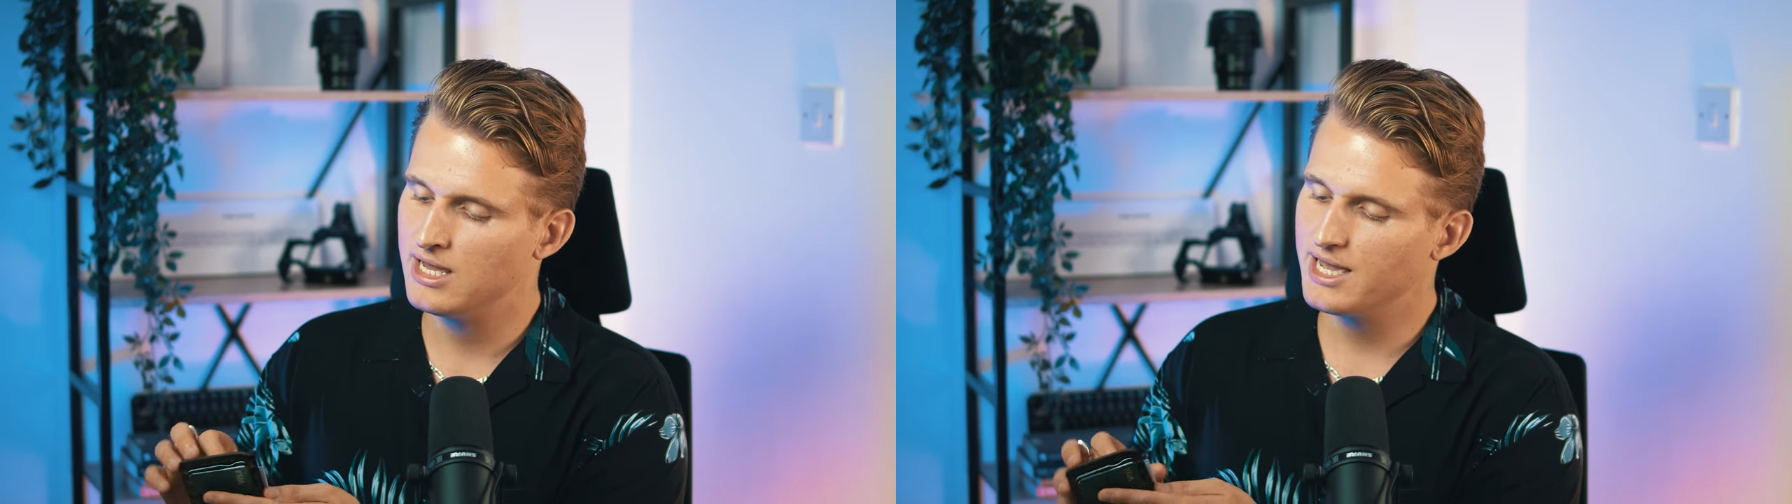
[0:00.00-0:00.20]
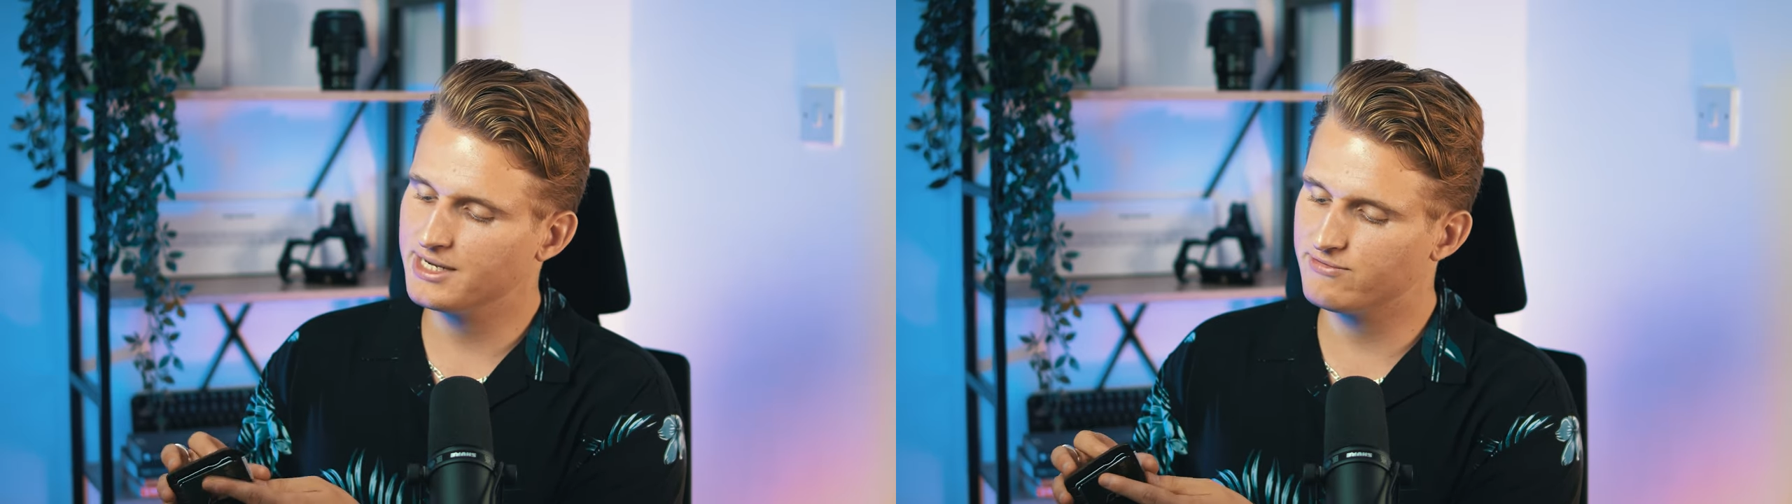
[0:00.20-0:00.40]

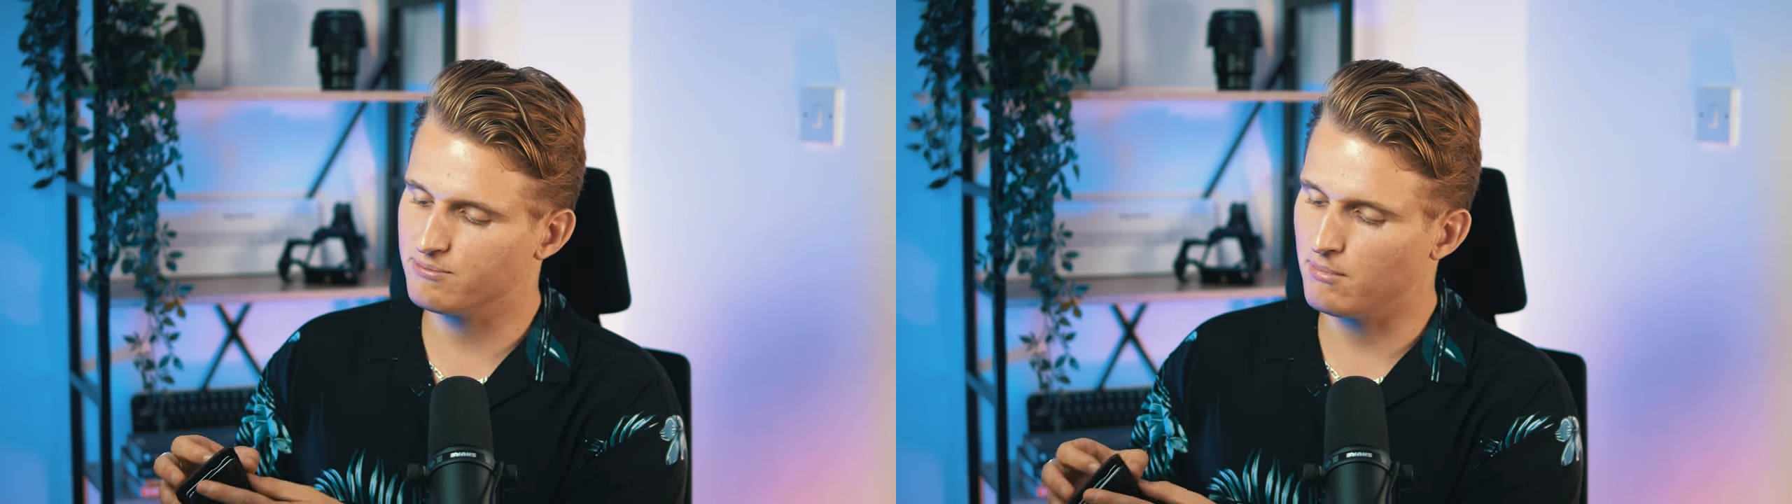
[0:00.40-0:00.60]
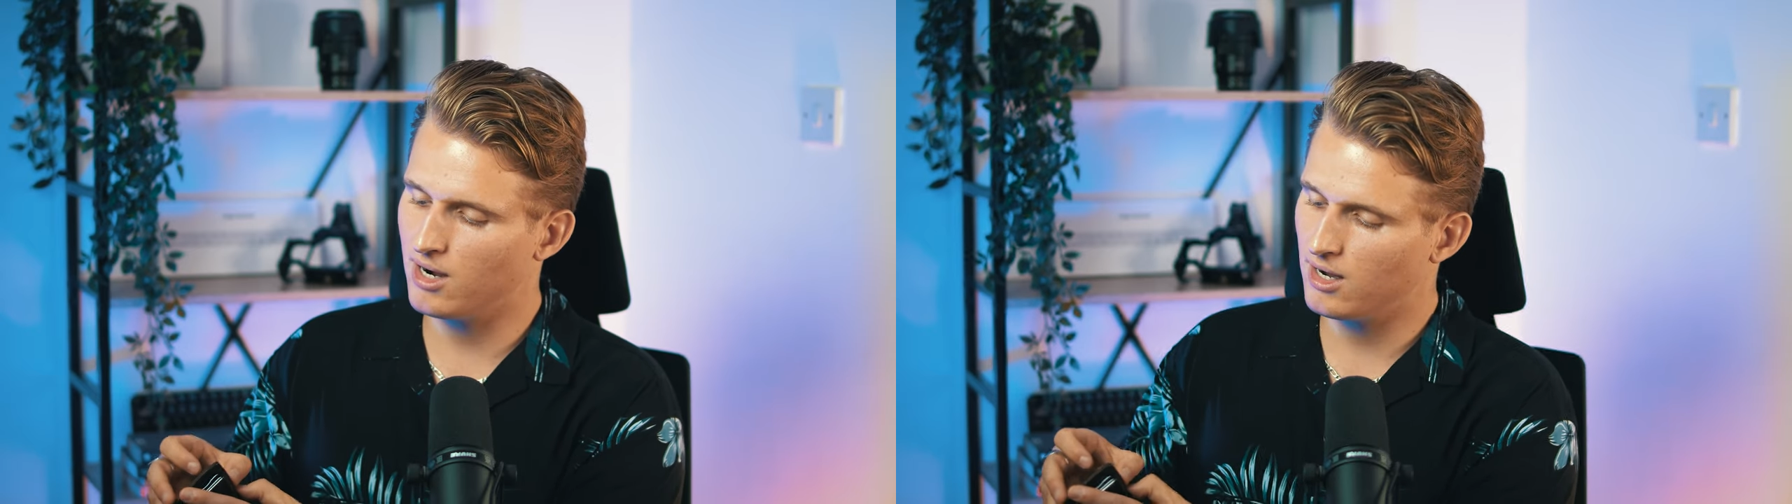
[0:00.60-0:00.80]
and
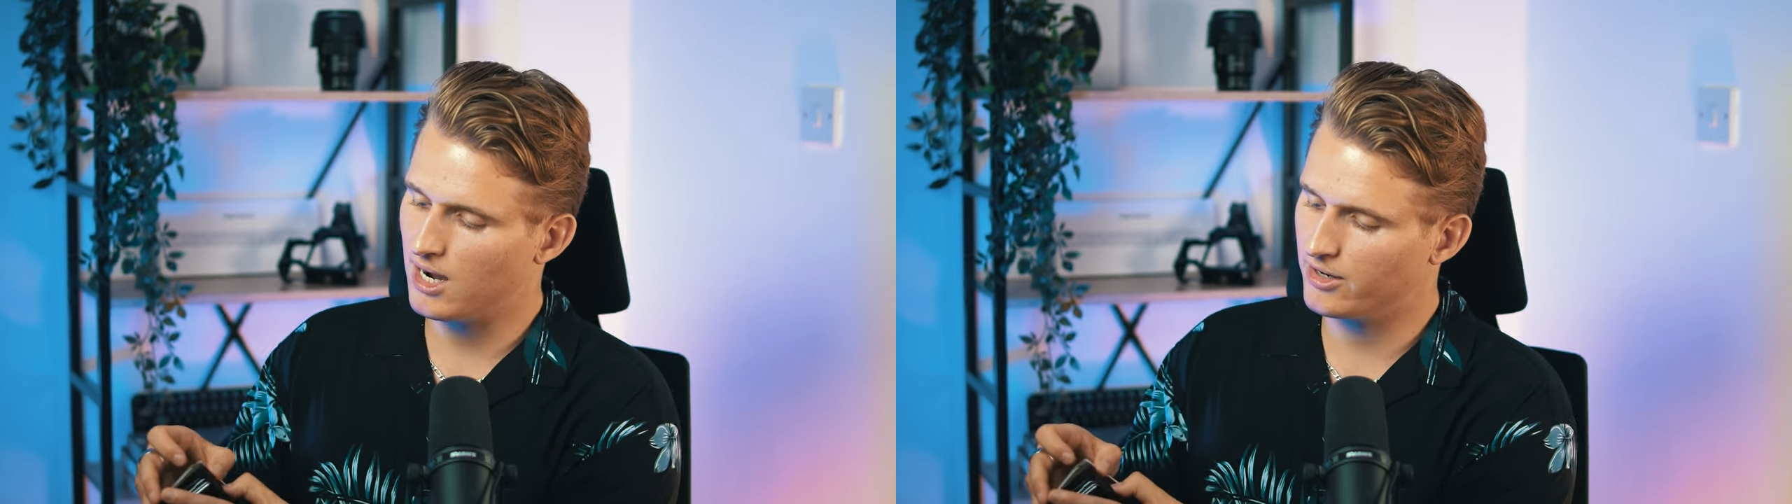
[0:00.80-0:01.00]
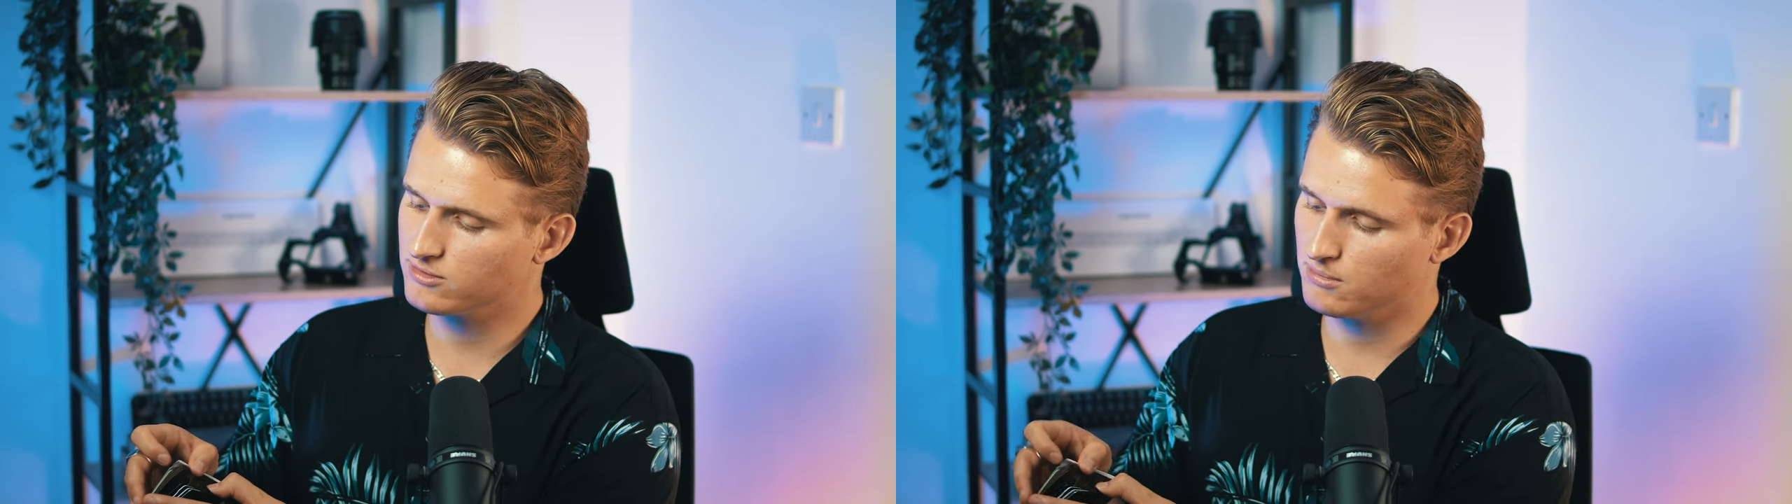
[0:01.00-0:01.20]
even
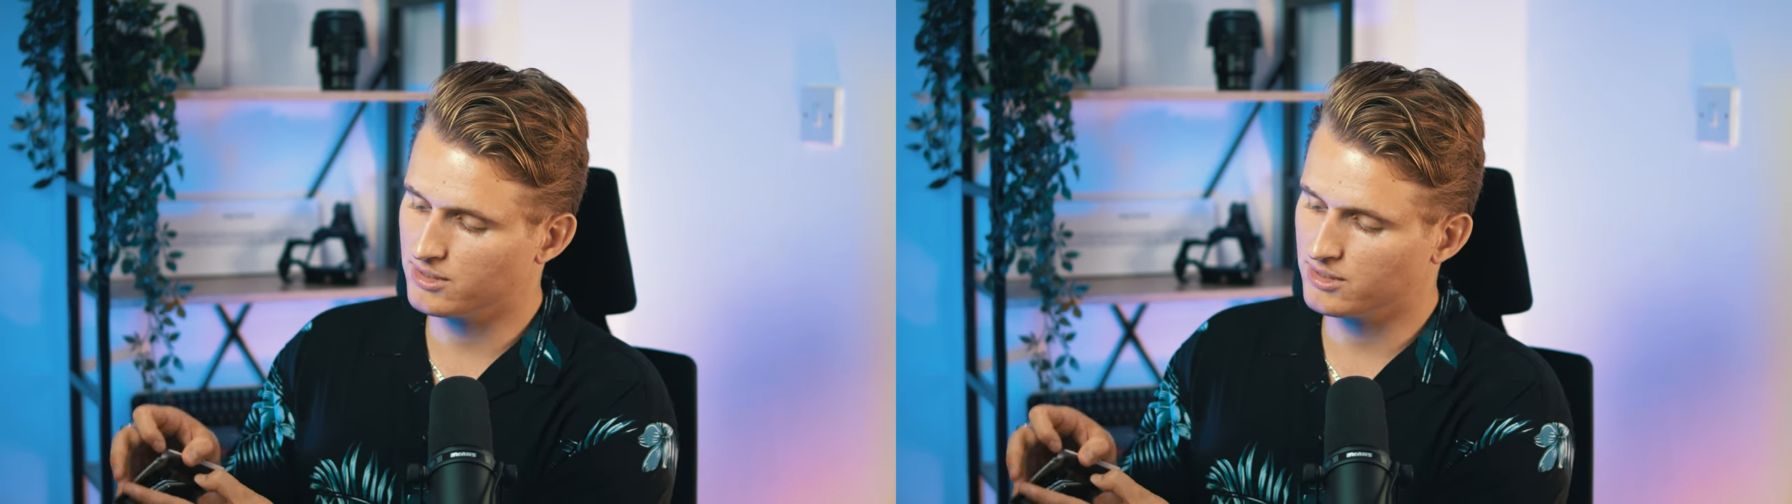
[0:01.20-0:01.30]
hard